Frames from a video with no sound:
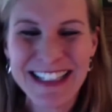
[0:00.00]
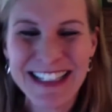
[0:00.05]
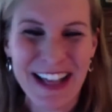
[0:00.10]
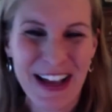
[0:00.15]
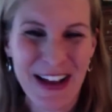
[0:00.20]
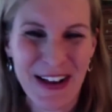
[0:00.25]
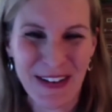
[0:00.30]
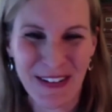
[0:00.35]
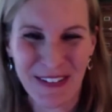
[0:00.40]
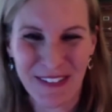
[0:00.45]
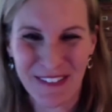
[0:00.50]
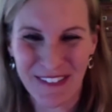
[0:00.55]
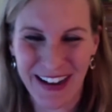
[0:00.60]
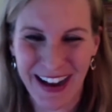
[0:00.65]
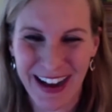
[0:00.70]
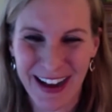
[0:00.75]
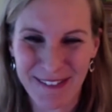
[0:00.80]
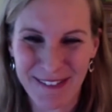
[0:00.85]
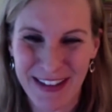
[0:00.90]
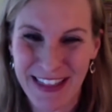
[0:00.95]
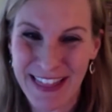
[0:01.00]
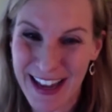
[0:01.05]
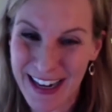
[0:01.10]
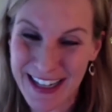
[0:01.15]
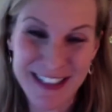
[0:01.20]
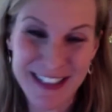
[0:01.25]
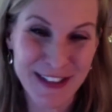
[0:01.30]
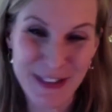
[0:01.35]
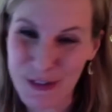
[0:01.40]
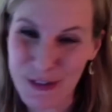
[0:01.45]
So, um, and
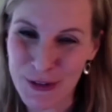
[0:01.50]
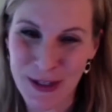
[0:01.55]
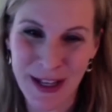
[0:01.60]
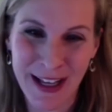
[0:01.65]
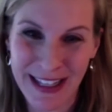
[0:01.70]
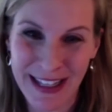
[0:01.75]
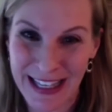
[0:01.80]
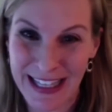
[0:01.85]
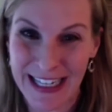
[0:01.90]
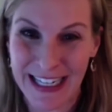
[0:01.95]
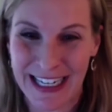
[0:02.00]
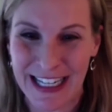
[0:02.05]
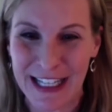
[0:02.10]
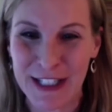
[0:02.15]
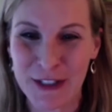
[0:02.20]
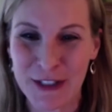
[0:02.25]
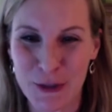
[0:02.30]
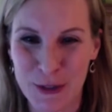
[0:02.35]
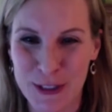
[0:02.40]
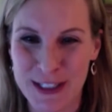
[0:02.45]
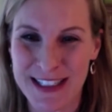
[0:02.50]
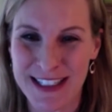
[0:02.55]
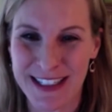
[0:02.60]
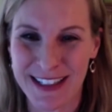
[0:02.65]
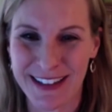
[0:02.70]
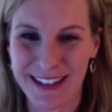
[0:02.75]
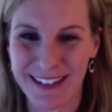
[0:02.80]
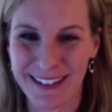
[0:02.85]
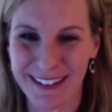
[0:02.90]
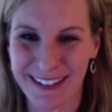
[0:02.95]
that is again an
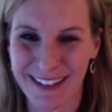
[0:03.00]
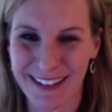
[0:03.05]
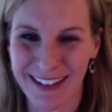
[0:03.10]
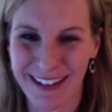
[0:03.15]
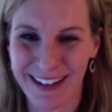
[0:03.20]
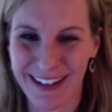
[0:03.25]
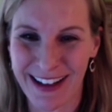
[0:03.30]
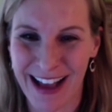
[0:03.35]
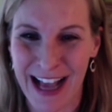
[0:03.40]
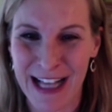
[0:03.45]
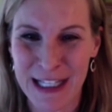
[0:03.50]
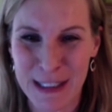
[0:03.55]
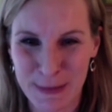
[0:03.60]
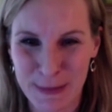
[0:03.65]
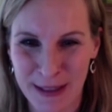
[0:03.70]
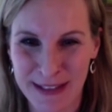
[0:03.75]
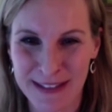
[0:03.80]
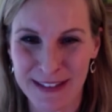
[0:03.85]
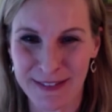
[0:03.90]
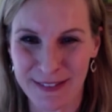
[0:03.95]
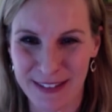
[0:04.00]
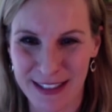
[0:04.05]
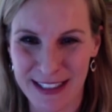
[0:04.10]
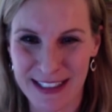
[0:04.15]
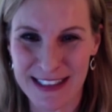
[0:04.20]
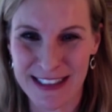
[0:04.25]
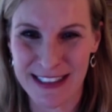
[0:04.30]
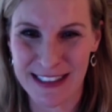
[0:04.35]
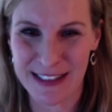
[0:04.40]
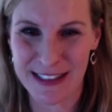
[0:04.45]
interesting uh, aspect of
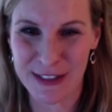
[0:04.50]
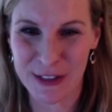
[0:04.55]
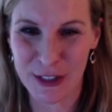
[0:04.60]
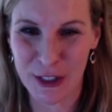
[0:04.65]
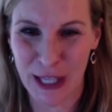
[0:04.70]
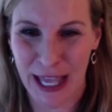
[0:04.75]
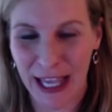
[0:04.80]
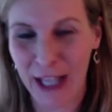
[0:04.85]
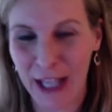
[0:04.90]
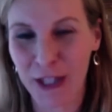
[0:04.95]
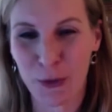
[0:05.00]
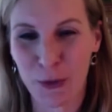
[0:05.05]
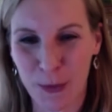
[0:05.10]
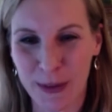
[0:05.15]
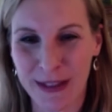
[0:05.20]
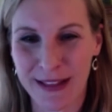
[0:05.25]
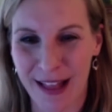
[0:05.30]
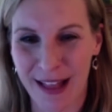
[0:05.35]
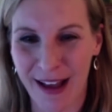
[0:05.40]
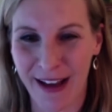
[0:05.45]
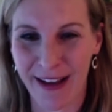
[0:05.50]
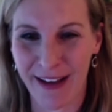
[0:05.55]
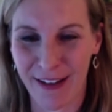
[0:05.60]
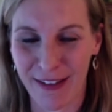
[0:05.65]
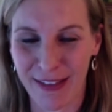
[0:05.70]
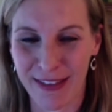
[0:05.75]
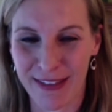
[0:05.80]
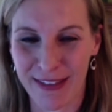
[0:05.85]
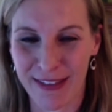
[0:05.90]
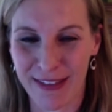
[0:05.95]
this is can you
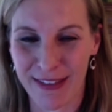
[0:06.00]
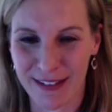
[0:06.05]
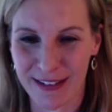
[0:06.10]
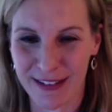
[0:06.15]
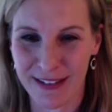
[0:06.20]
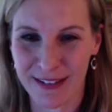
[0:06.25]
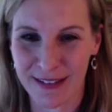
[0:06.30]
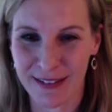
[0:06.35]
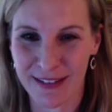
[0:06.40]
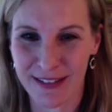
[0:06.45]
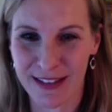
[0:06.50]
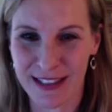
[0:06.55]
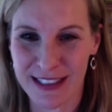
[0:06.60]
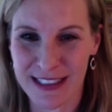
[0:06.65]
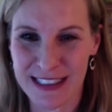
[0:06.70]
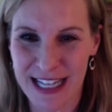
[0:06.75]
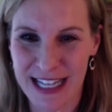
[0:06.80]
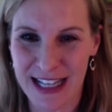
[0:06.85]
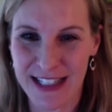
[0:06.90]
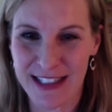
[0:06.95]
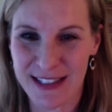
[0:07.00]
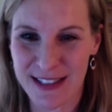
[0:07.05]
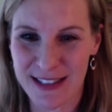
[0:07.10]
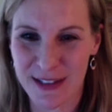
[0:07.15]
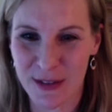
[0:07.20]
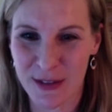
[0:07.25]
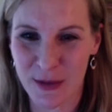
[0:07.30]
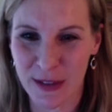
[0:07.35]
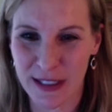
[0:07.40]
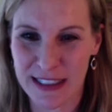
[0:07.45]
rely on the the
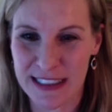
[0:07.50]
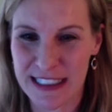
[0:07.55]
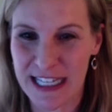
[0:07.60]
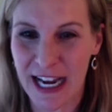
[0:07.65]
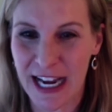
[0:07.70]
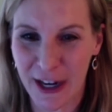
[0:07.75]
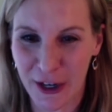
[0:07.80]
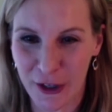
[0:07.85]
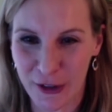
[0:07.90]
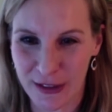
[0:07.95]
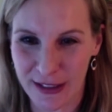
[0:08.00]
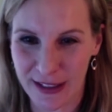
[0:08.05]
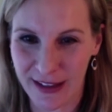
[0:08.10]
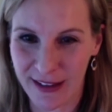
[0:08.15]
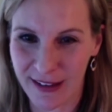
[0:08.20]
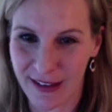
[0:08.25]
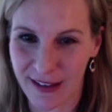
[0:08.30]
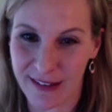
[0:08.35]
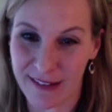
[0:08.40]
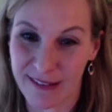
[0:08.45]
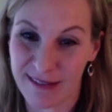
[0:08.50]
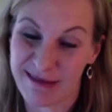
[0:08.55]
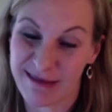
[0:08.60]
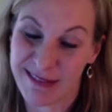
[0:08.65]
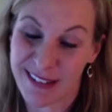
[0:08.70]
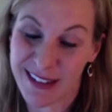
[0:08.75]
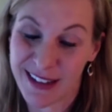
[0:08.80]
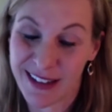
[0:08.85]
test entirely? And